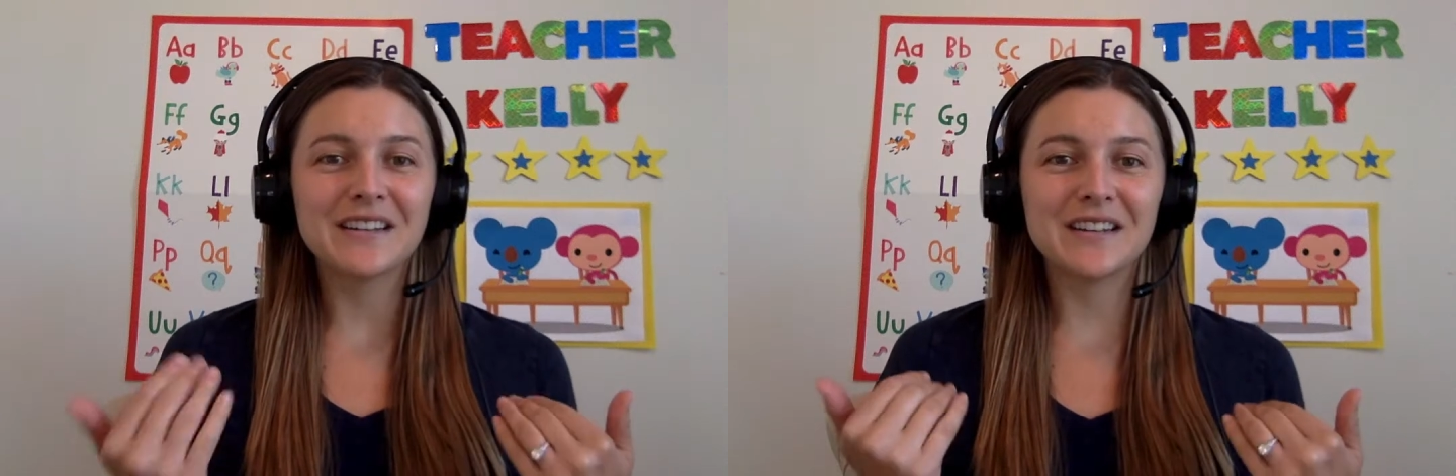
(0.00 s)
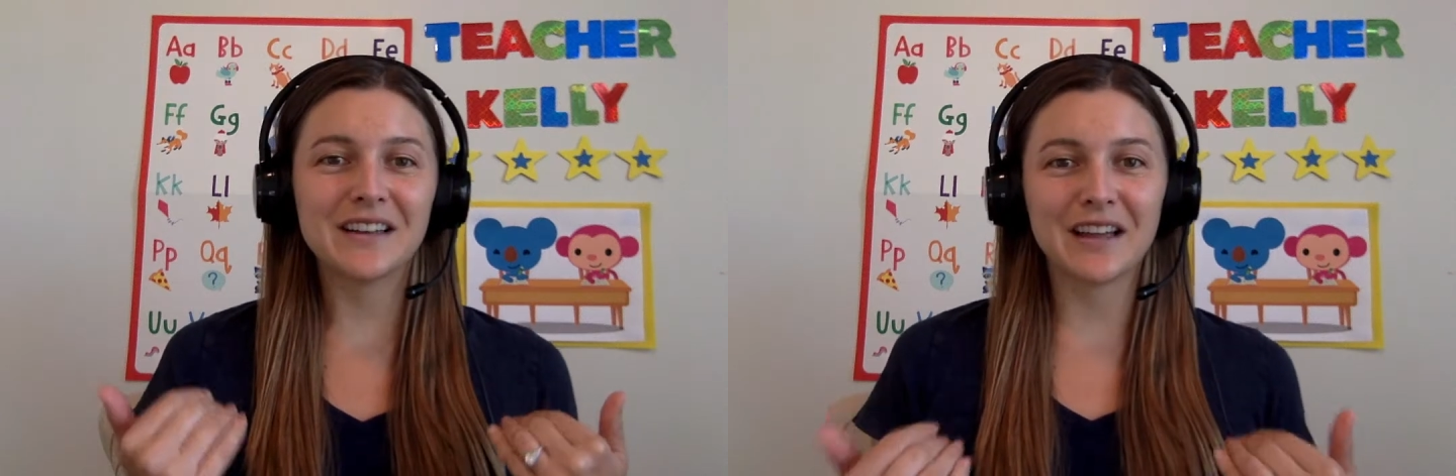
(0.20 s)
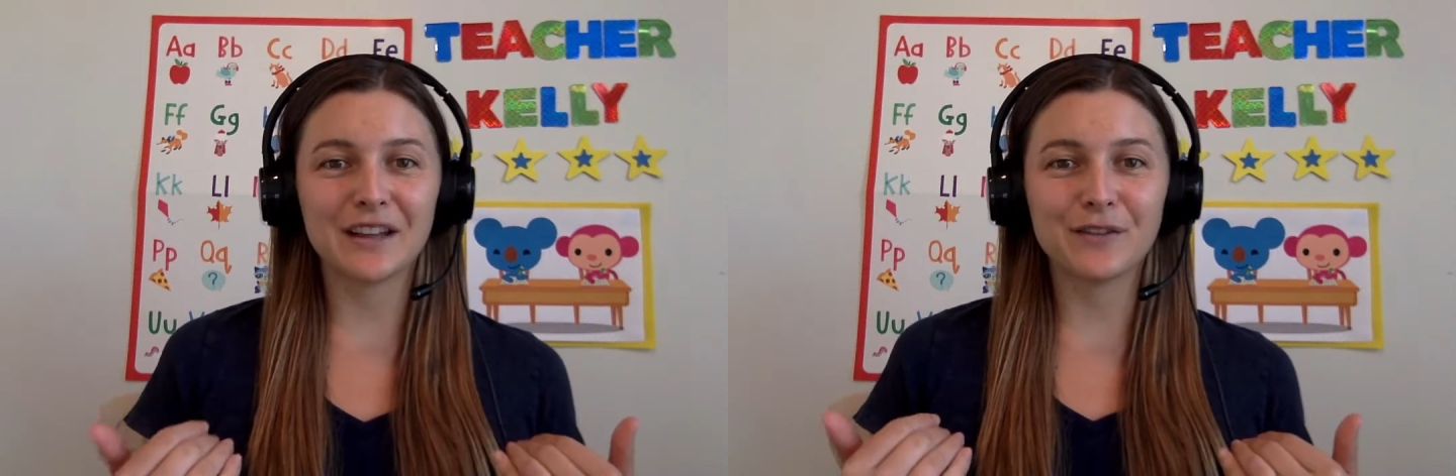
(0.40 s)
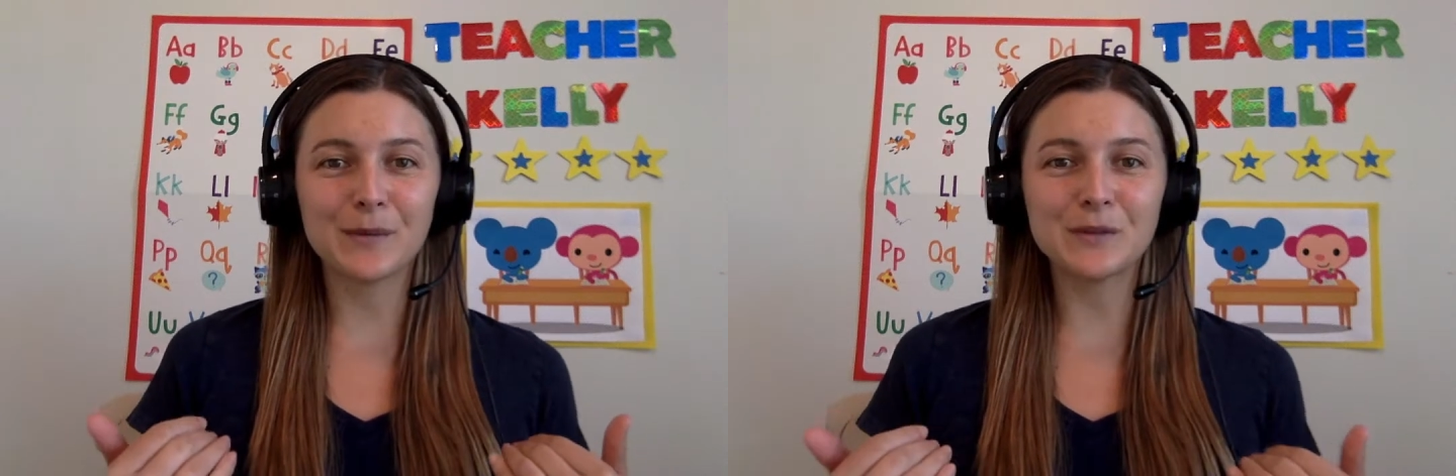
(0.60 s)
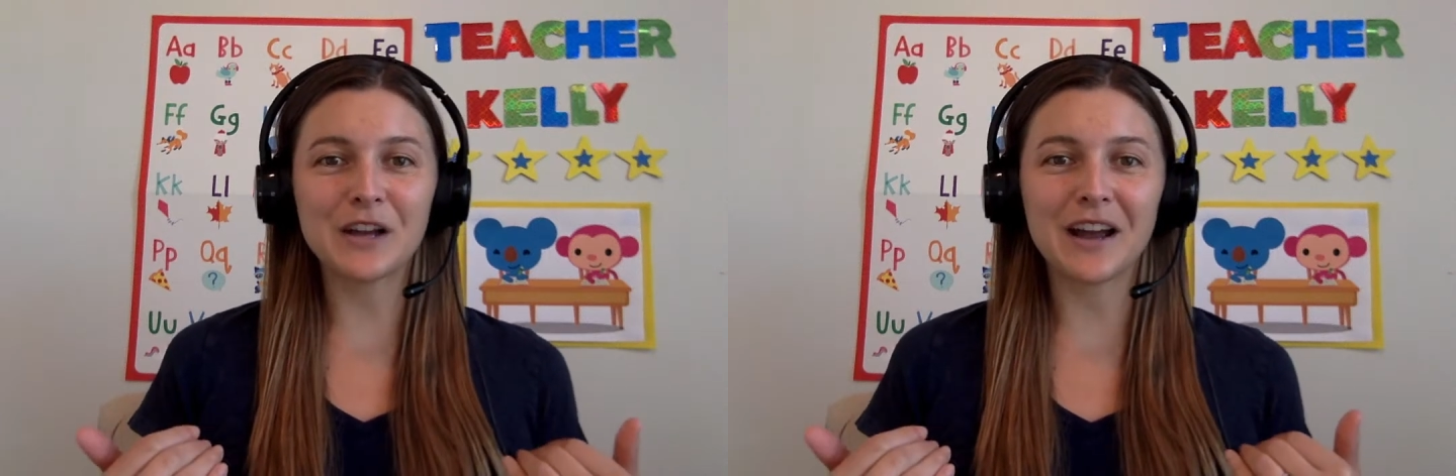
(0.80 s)
to kids
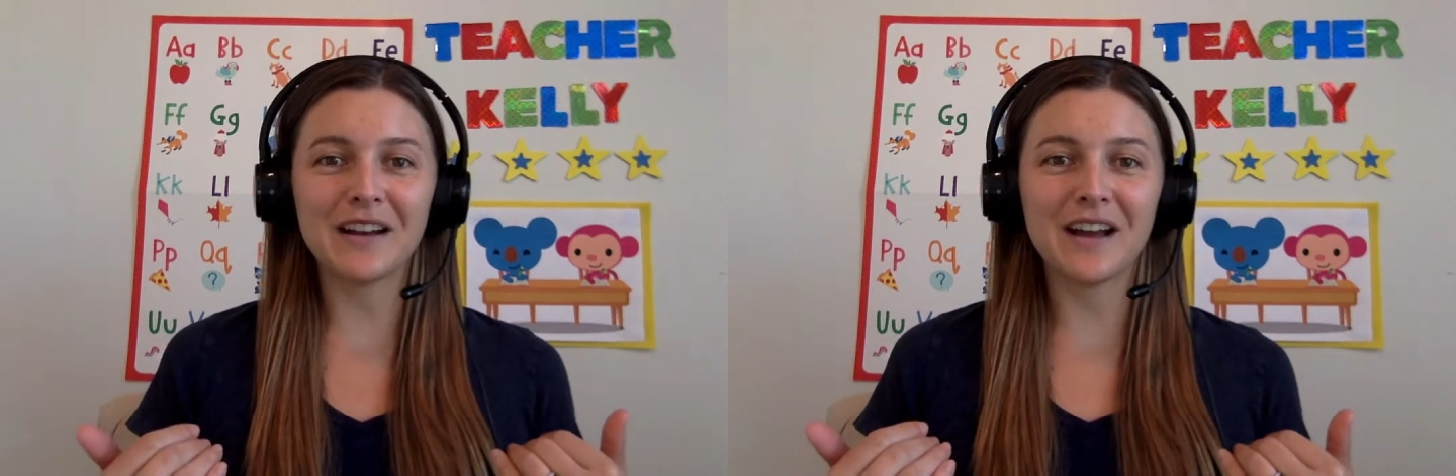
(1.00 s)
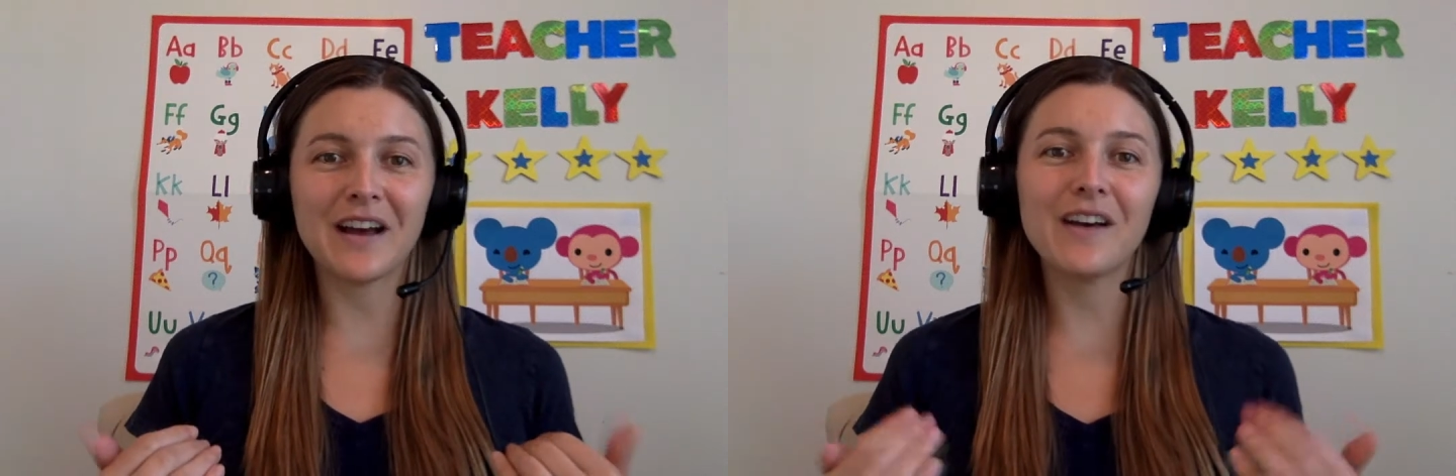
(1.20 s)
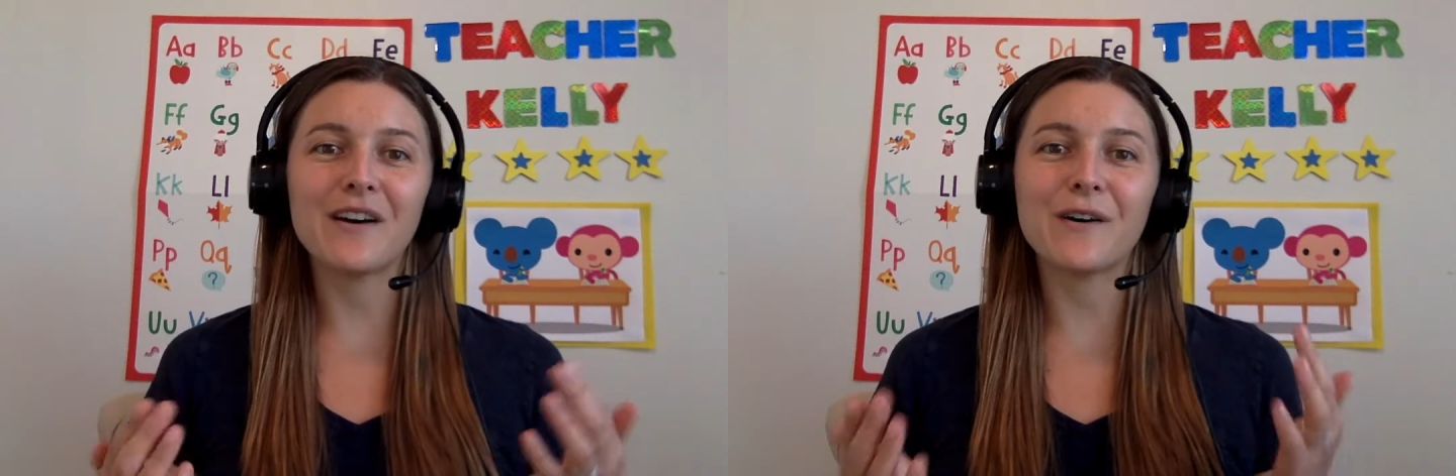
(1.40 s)
from China.